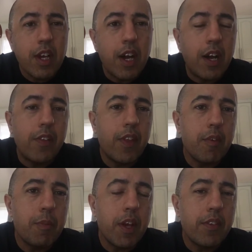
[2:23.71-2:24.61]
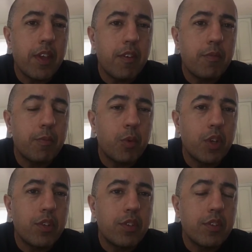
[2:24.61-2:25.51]
that they've brought
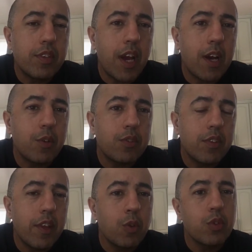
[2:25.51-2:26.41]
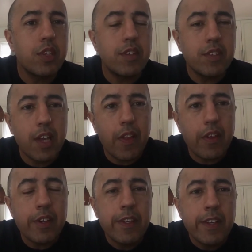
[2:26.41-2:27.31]
into this house, and they all stay
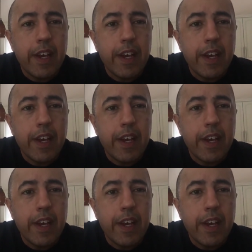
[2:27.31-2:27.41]
together